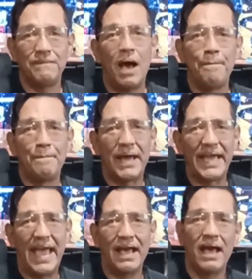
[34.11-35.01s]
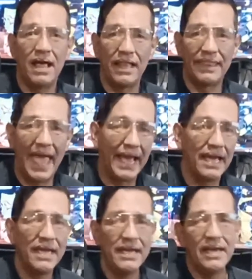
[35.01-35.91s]
up my
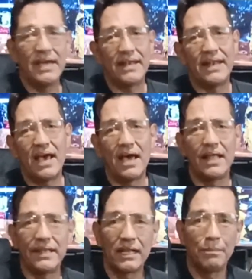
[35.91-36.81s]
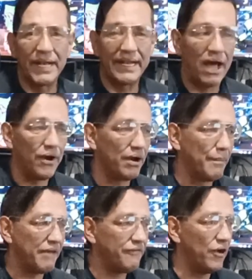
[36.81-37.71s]
leg and a little bit down into
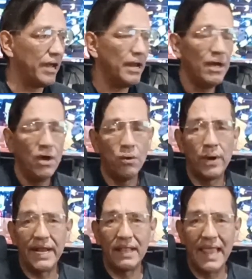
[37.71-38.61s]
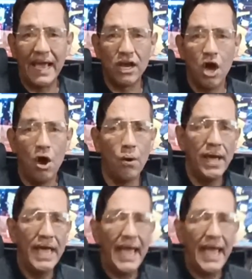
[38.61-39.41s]
my foot when it let go.